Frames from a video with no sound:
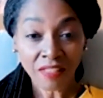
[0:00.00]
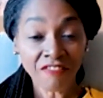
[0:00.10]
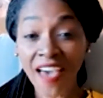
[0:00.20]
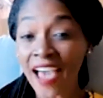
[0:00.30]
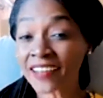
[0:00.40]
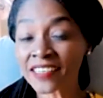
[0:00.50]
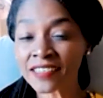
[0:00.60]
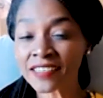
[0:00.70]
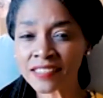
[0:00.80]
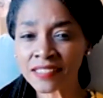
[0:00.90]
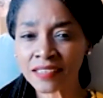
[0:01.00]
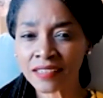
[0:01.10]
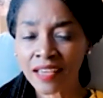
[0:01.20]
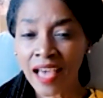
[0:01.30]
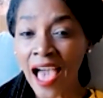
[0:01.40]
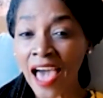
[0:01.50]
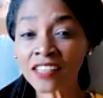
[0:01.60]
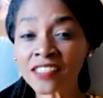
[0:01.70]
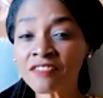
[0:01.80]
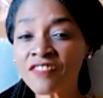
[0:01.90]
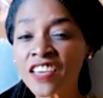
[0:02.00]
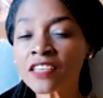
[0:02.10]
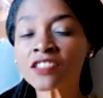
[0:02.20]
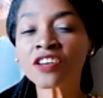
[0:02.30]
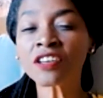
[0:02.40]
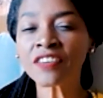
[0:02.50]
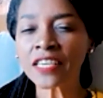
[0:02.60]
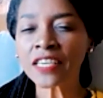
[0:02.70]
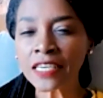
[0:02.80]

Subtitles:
The fact is, Allyson Felix could have